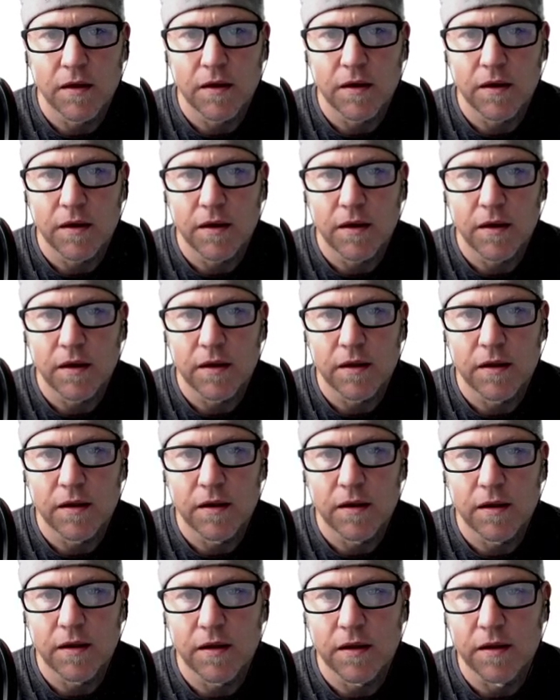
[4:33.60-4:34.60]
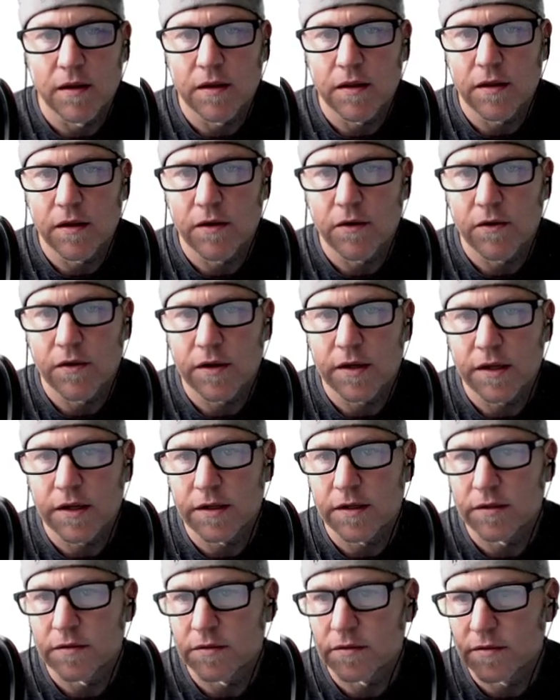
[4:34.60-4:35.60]
And there it
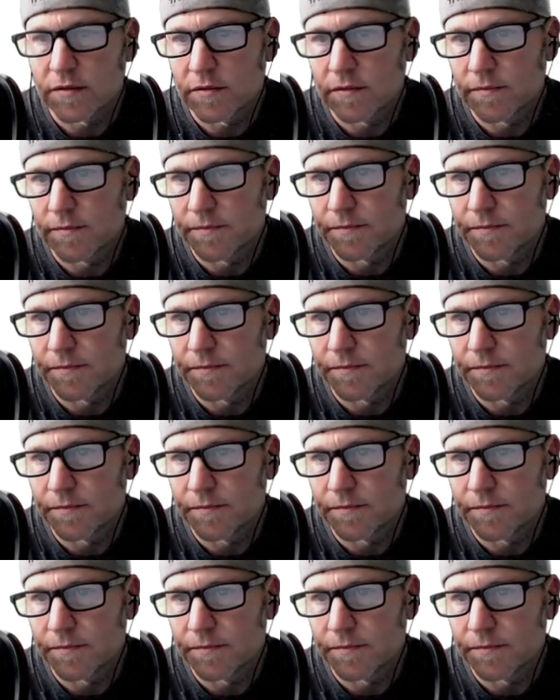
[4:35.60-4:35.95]
is.